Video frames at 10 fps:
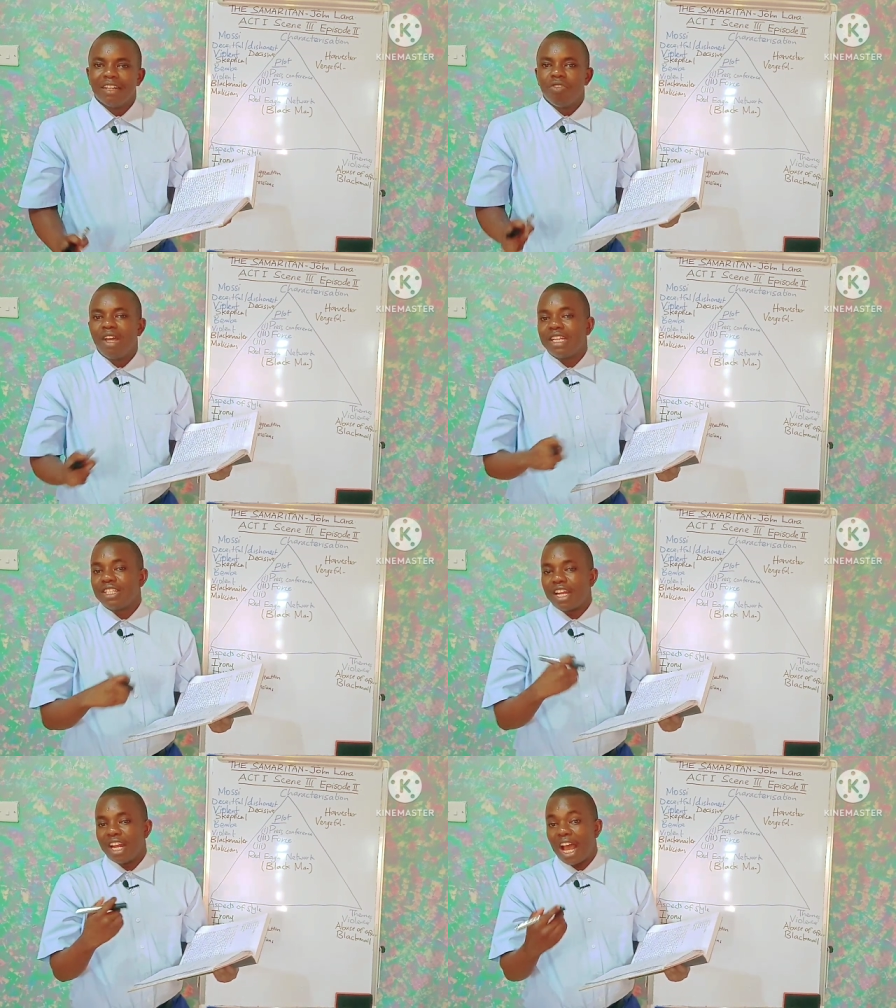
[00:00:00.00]
that is
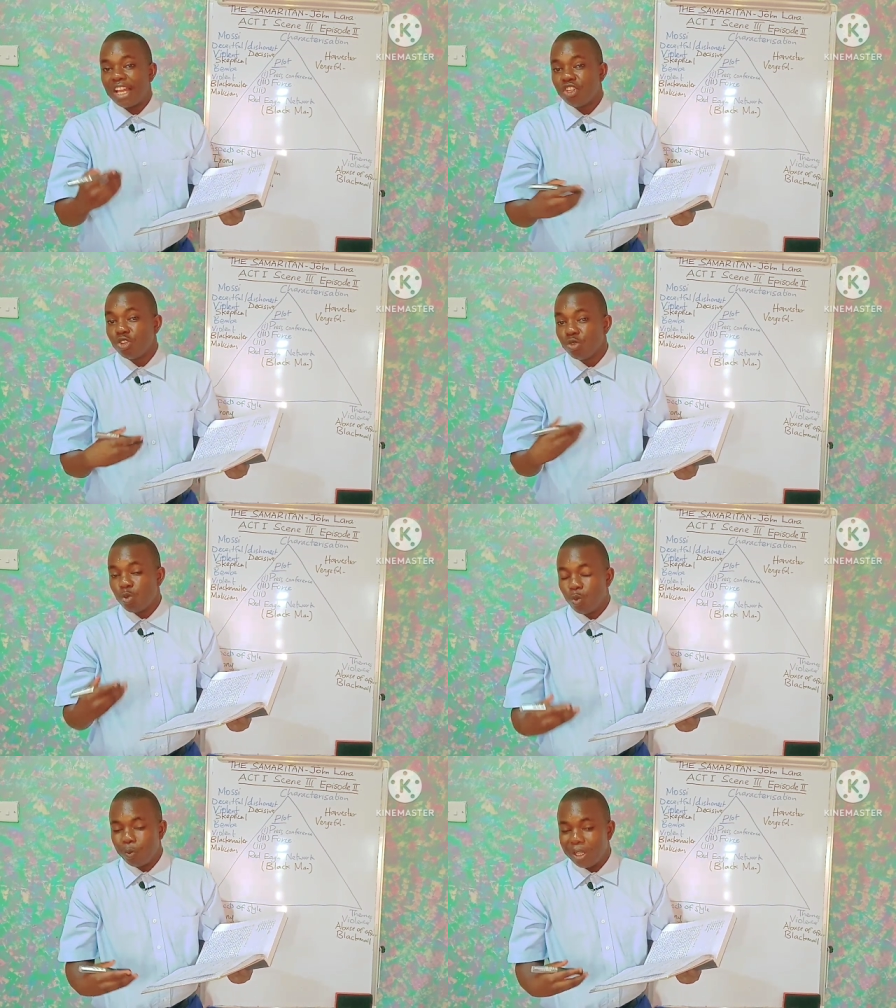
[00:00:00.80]
an idea to
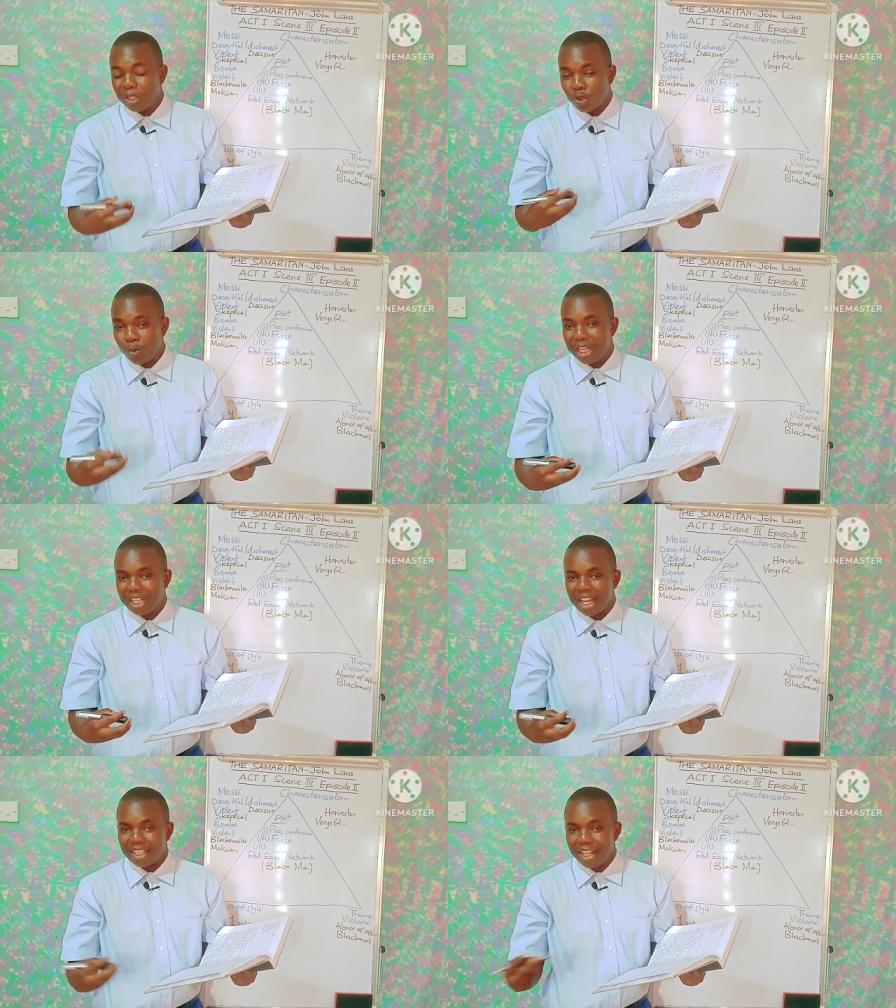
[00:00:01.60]
mean, to mean
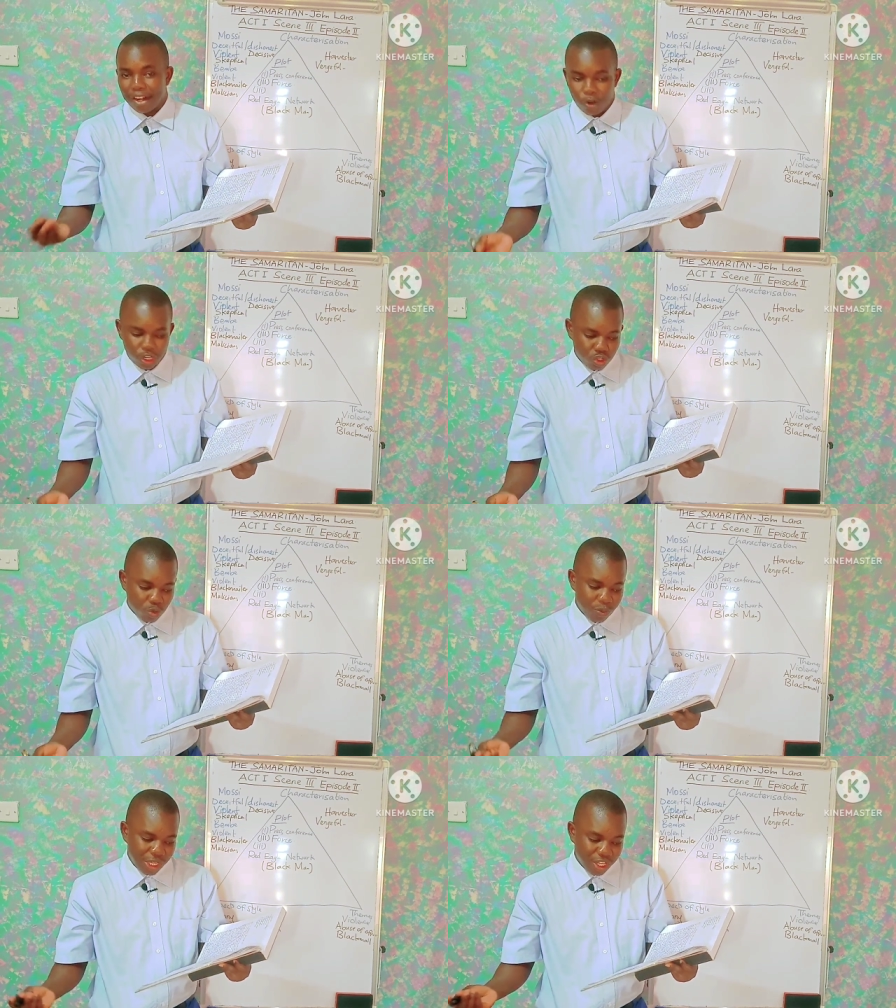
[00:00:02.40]
that they are going to
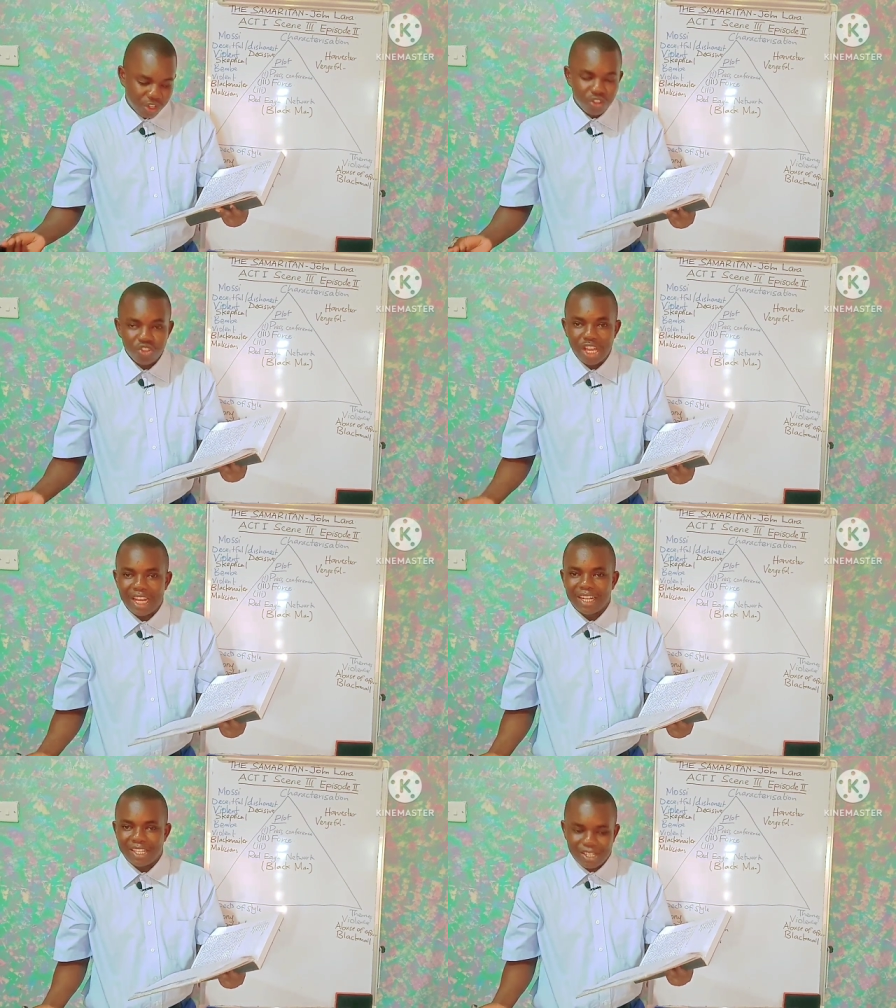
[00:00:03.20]
be jailed.